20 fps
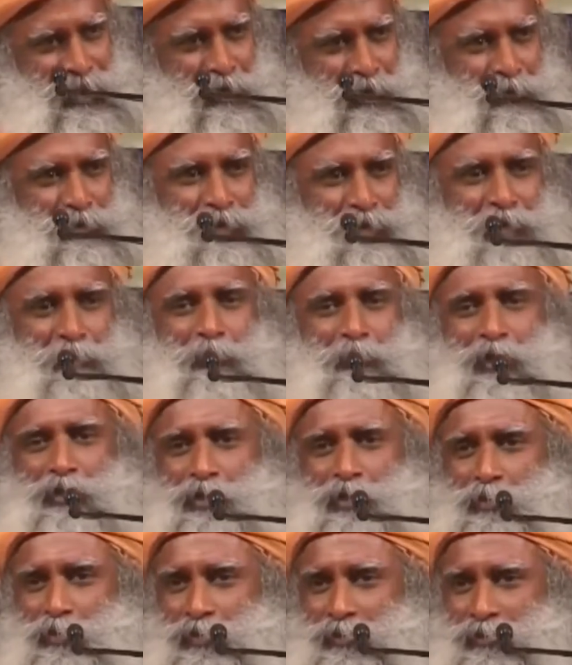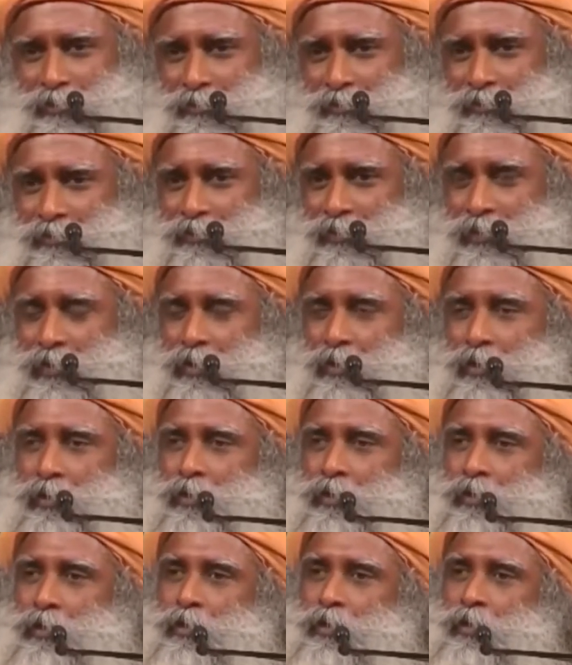how is that possible?
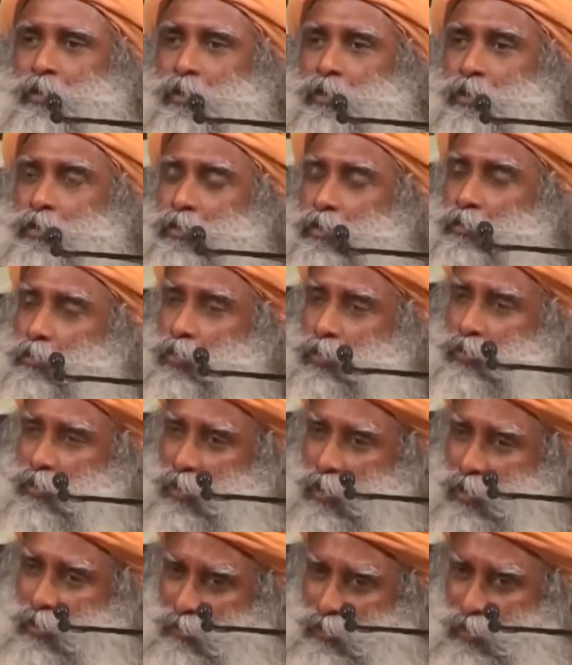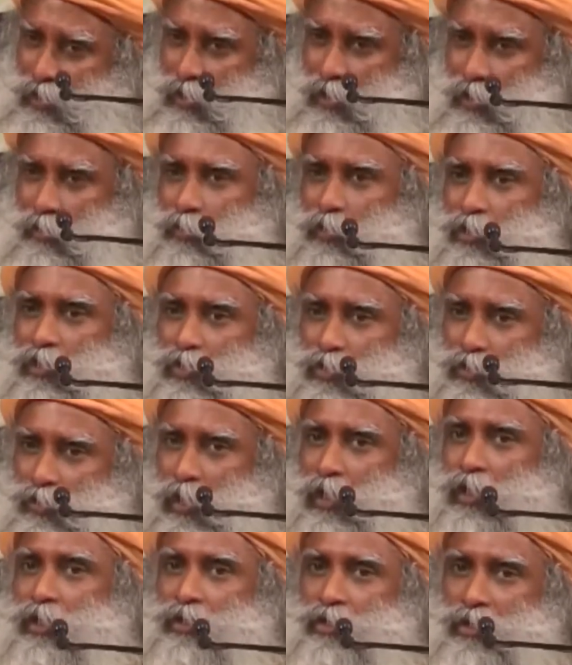The bull said, really, please
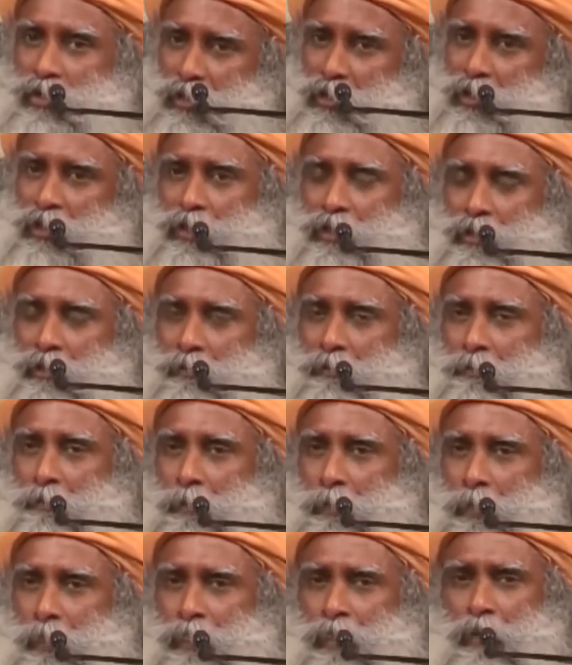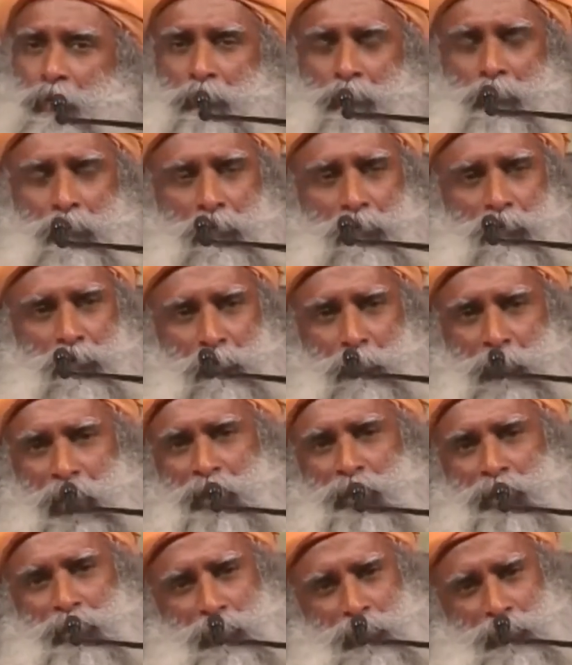try and see. The whole
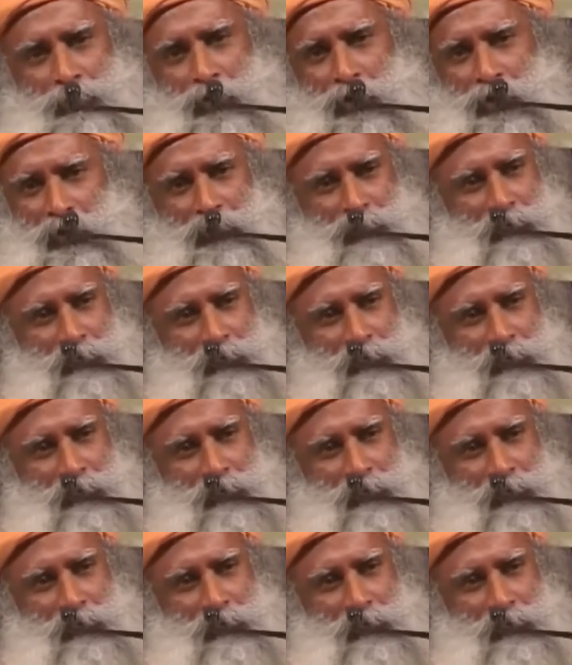humanity is on